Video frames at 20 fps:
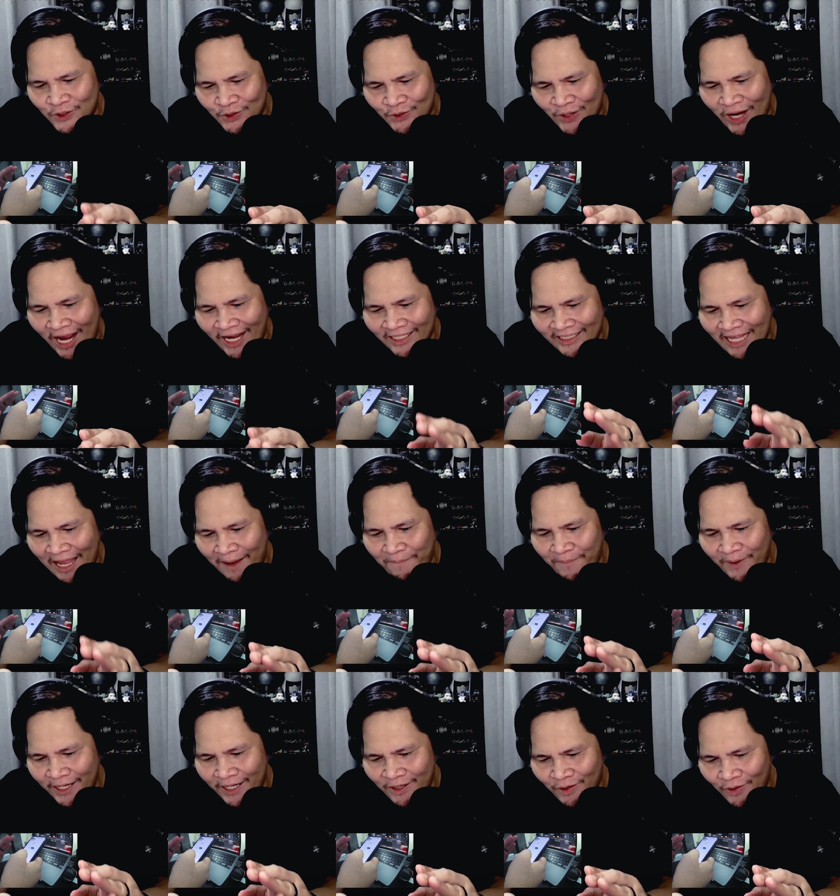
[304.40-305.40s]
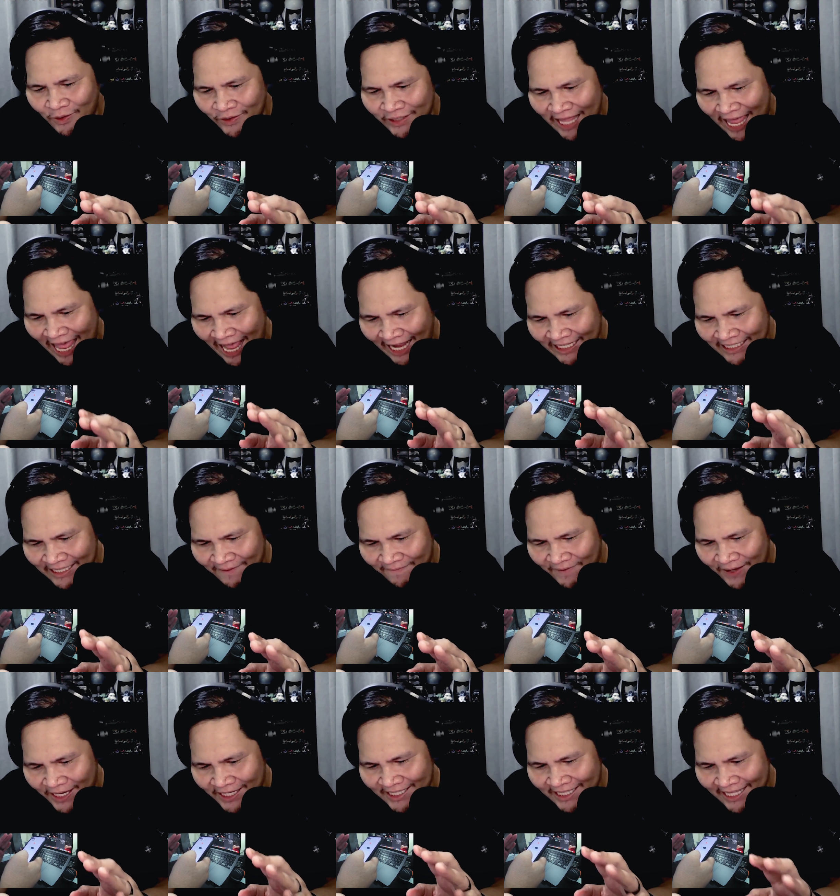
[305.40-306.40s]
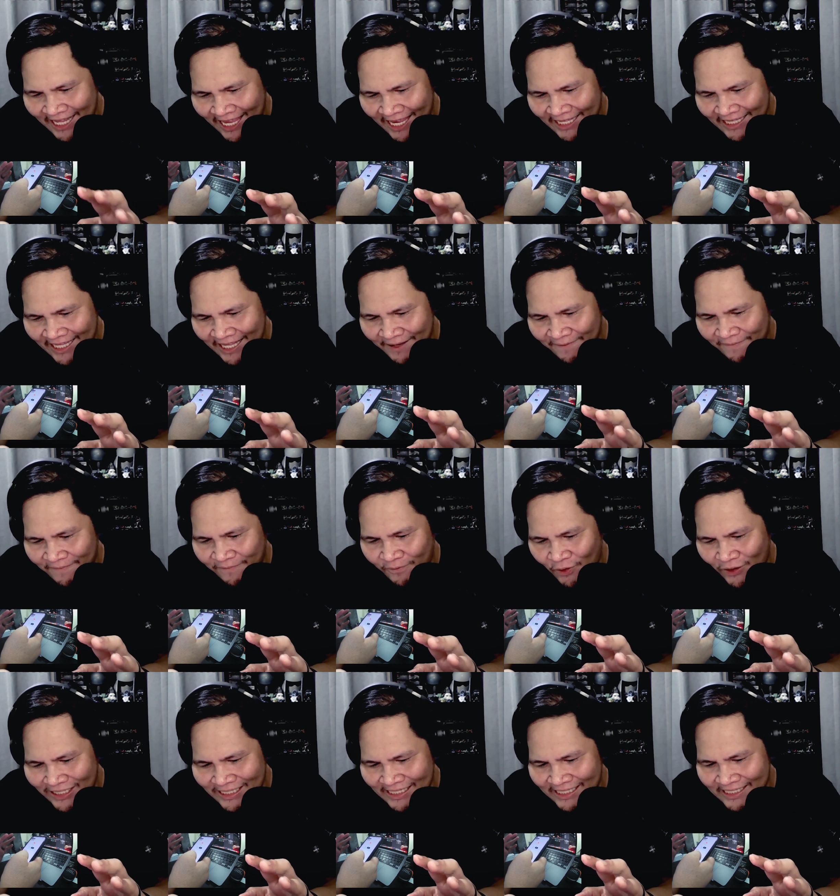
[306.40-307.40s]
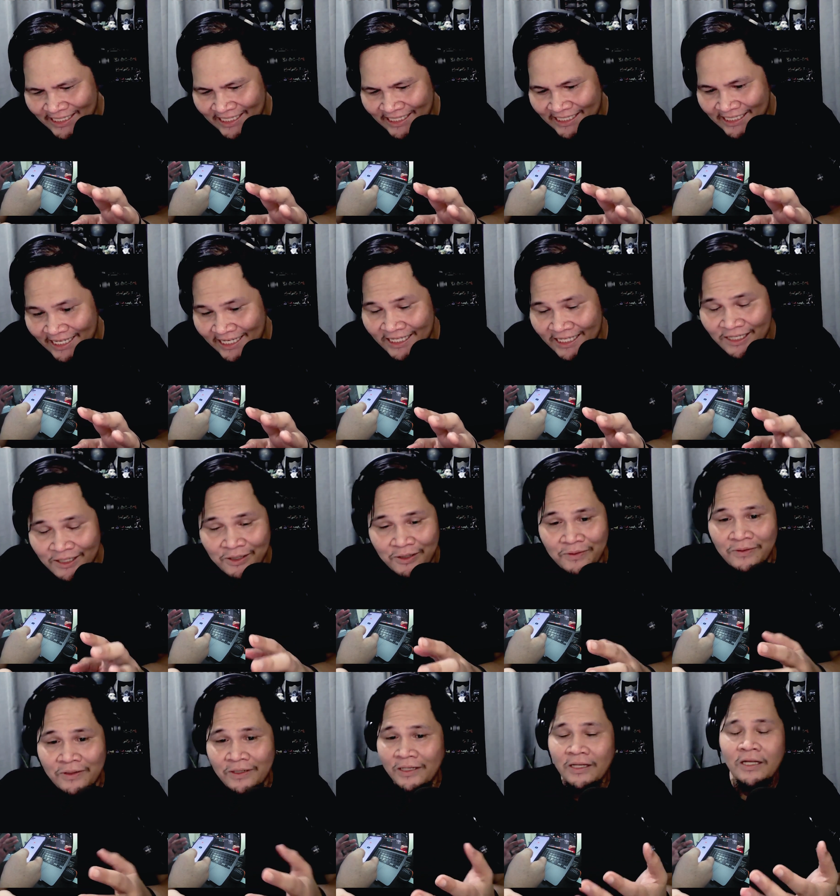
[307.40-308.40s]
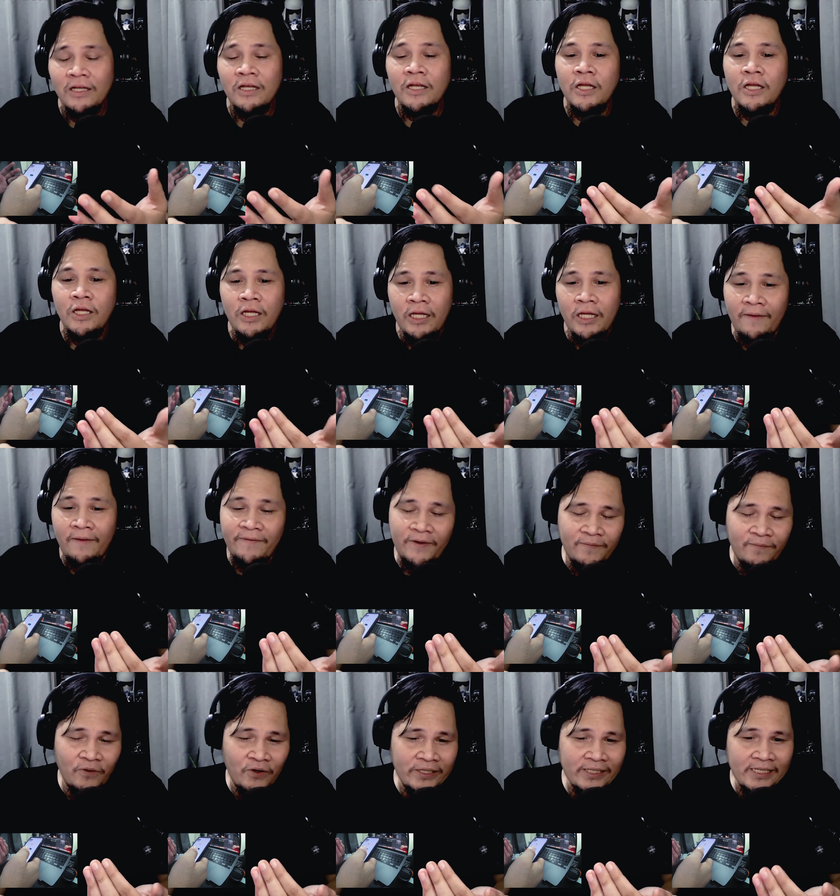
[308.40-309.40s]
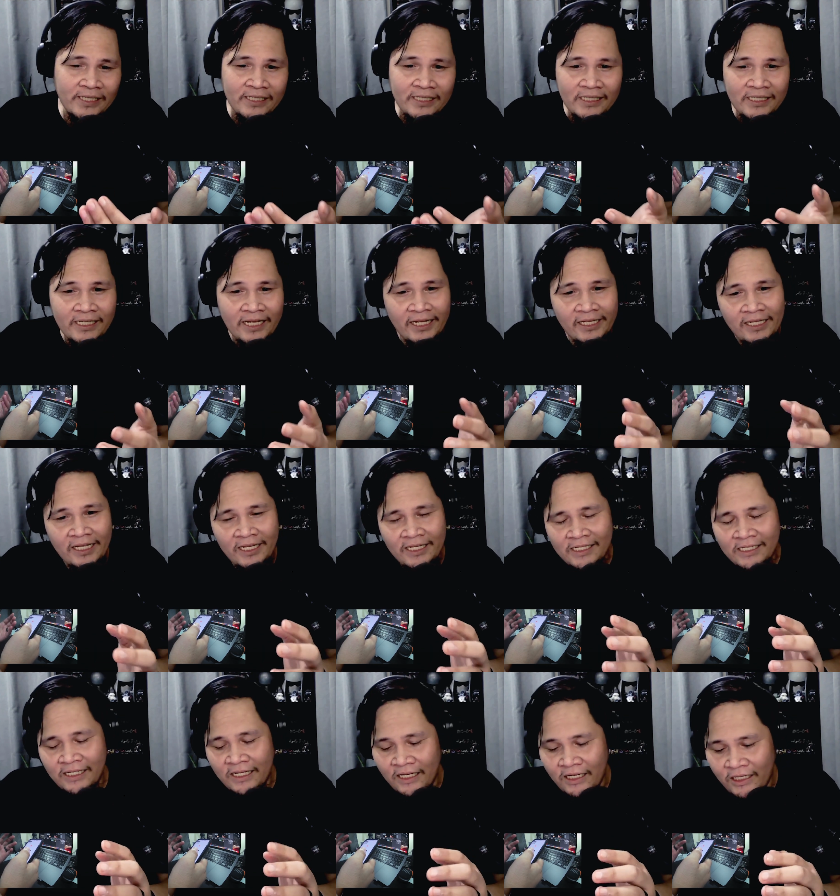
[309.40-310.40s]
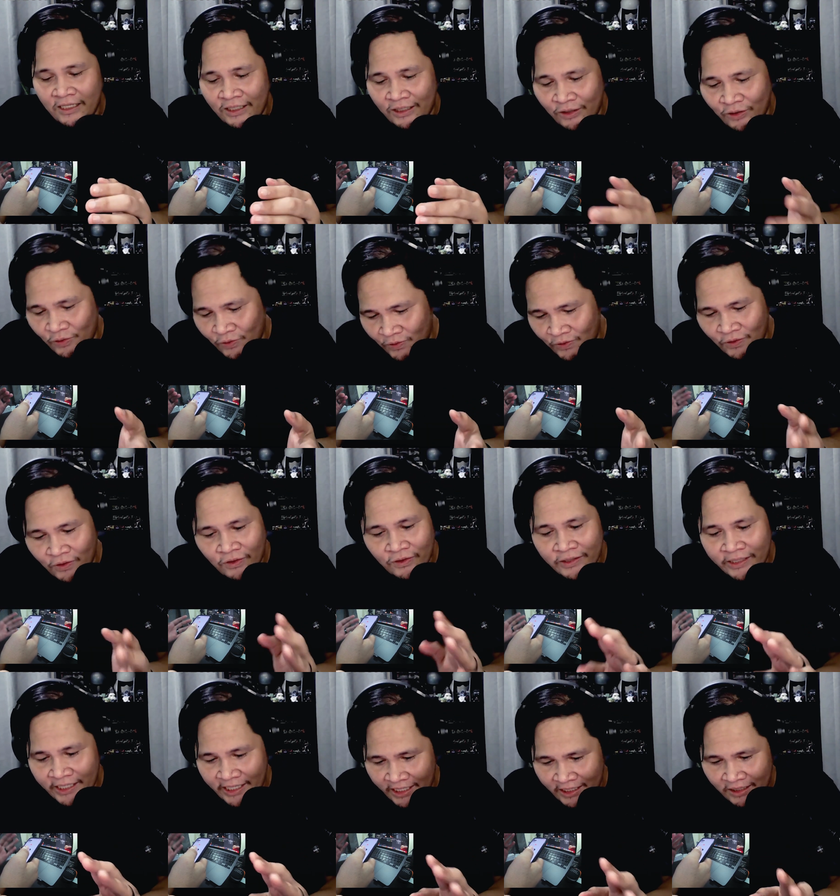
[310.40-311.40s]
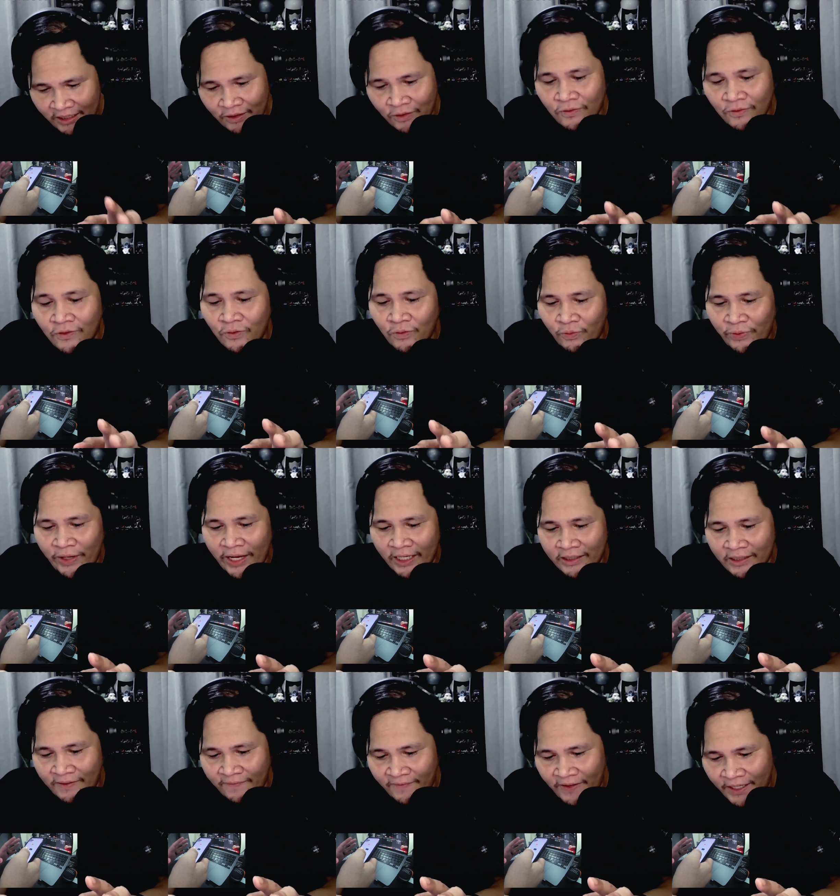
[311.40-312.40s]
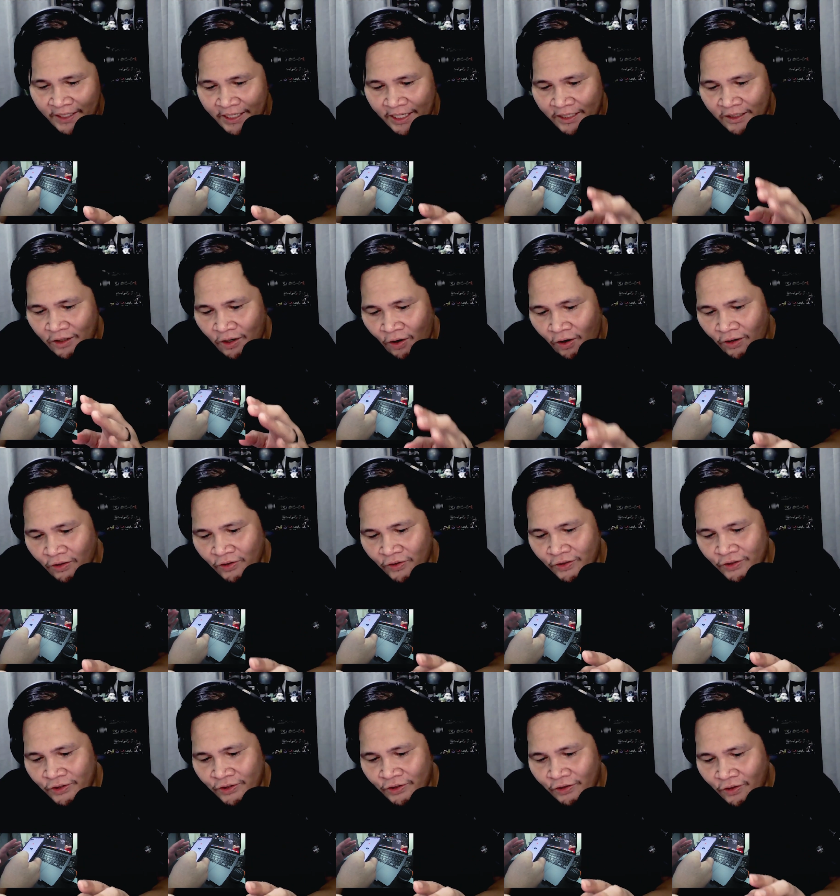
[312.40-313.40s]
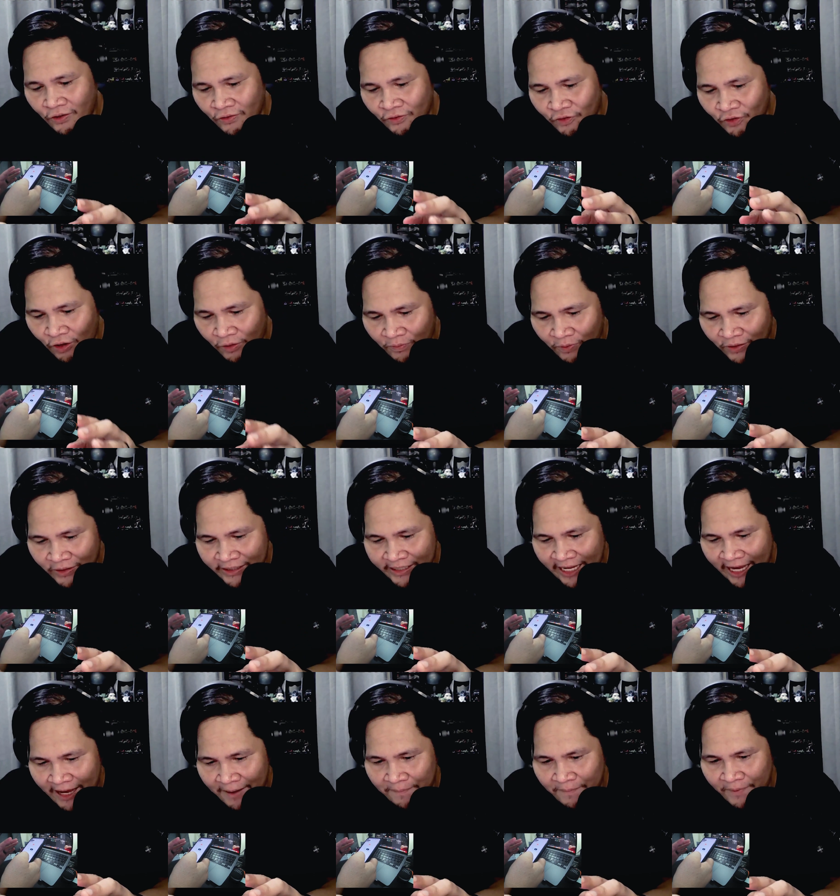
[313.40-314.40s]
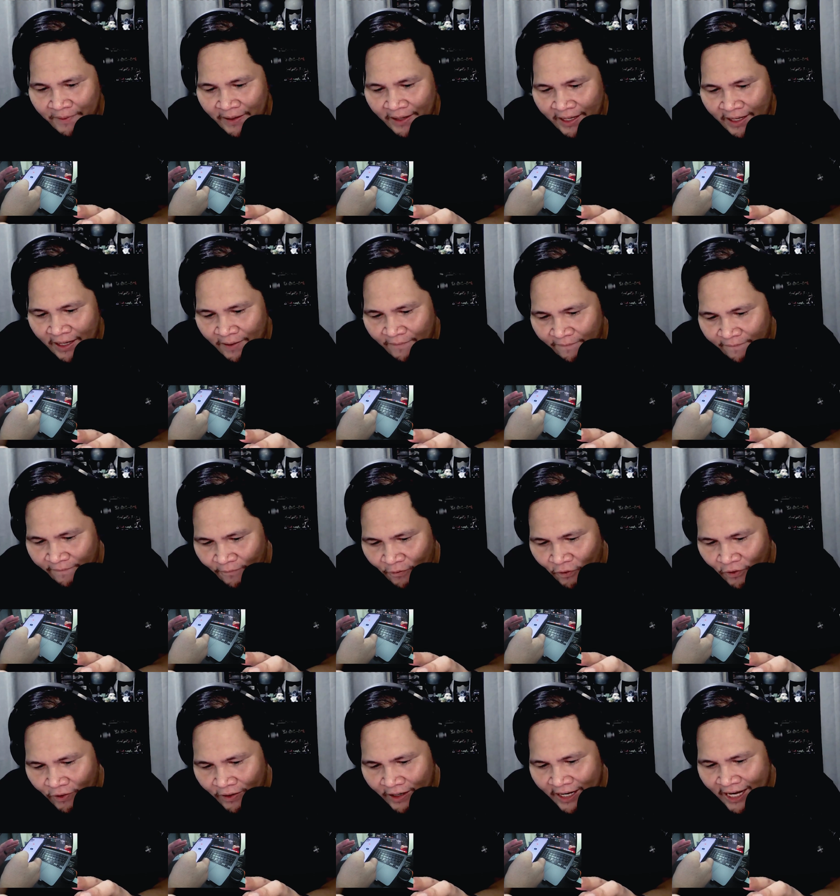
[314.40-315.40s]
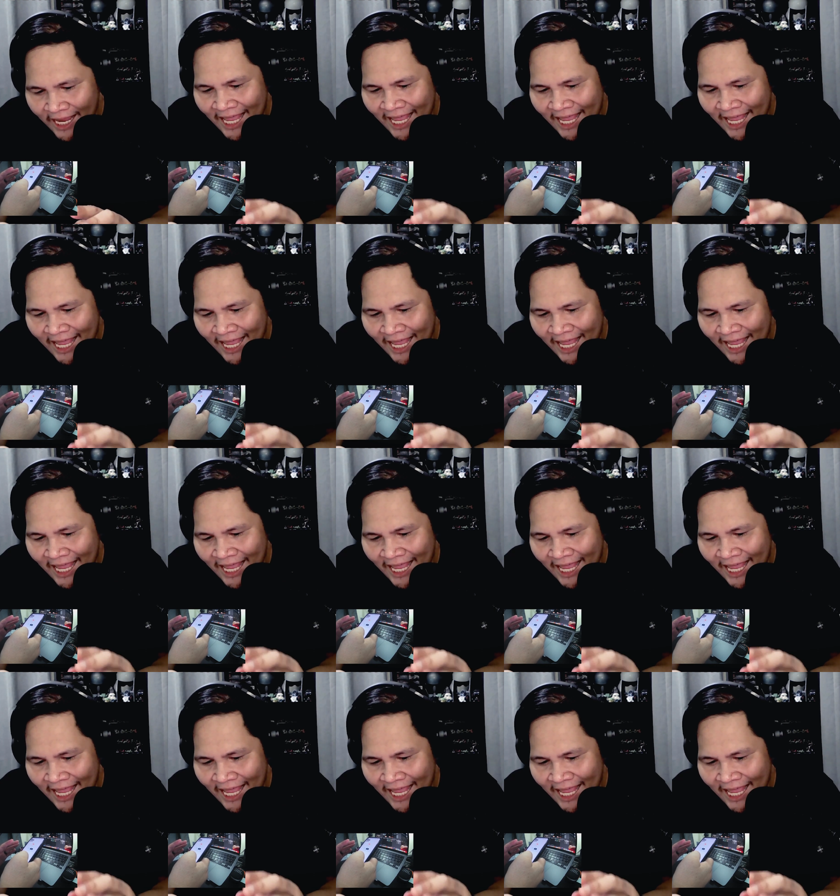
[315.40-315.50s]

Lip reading: track, tap and hold, activate native voice assistant. So if your voice assistant is Google, then Google will be activated. Call control, double tap for